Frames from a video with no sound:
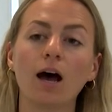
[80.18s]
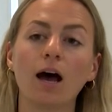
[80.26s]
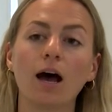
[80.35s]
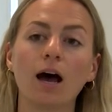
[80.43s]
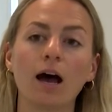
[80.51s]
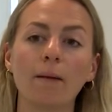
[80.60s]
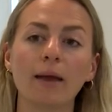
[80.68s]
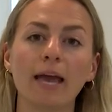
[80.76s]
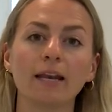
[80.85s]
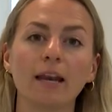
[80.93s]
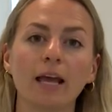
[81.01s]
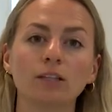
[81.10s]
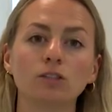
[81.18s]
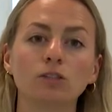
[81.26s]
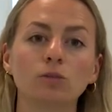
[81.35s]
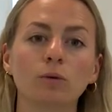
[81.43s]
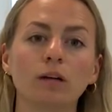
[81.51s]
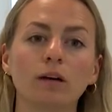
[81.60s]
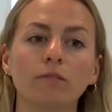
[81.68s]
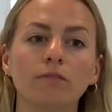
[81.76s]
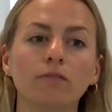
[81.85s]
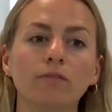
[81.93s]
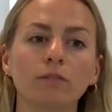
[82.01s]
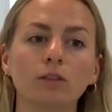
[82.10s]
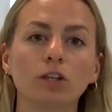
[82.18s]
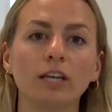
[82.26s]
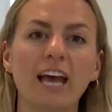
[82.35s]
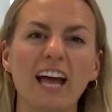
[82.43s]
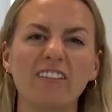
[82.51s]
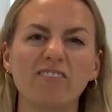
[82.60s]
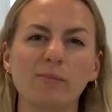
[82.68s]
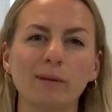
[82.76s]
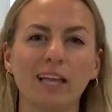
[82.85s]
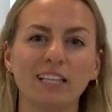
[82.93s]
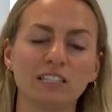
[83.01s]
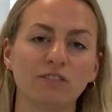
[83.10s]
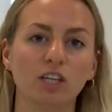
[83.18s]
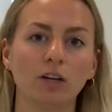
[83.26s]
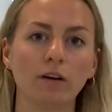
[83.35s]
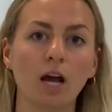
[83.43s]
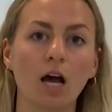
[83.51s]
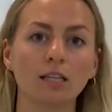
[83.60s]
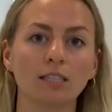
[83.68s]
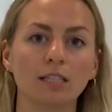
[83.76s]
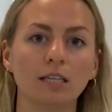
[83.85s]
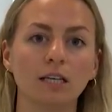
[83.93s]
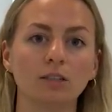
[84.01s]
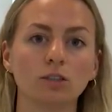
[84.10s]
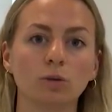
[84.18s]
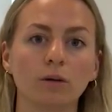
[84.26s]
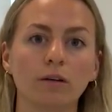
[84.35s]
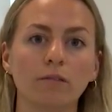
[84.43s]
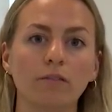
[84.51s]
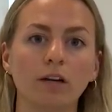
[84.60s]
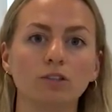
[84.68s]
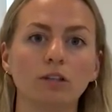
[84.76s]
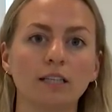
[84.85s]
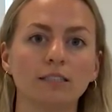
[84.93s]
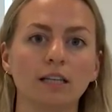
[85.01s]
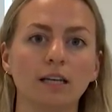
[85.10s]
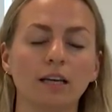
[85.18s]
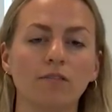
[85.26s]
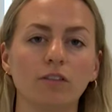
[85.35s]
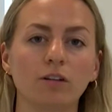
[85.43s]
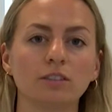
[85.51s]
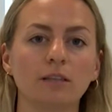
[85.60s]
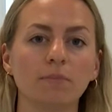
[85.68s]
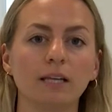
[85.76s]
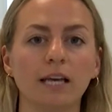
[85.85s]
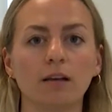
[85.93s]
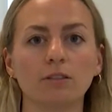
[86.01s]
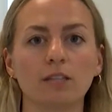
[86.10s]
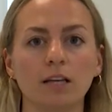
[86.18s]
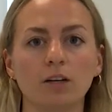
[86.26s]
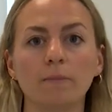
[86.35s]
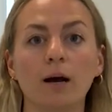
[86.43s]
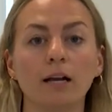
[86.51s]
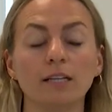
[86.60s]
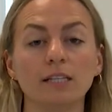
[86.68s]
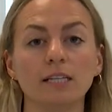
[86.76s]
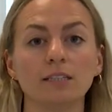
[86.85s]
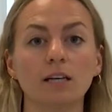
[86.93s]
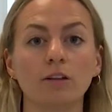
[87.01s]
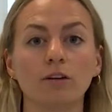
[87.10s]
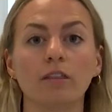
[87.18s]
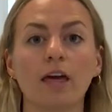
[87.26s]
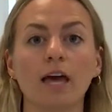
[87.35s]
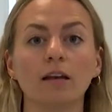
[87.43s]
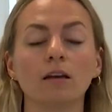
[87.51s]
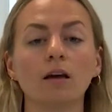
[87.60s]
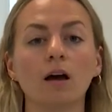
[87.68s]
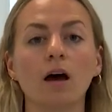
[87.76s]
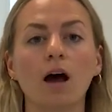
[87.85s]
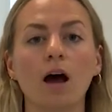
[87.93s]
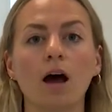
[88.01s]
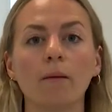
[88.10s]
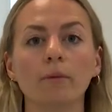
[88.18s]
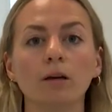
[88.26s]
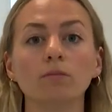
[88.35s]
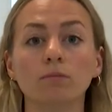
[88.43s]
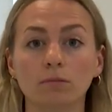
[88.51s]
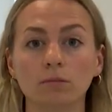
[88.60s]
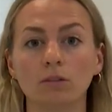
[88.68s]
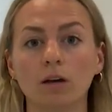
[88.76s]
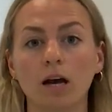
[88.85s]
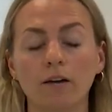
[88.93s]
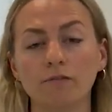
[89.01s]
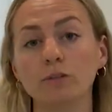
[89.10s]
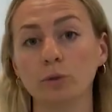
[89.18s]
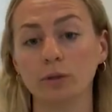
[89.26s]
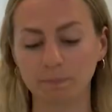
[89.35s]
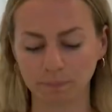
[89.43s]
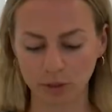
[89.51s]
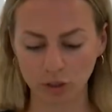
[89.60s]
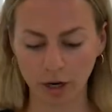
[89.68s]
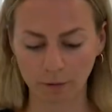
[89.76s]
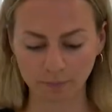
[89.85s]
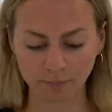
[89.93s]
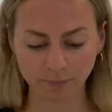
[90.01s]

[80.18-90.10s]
and sort of looking at it from a lens of curiosity and sort of addressing if there's something else that your body needs other than food. So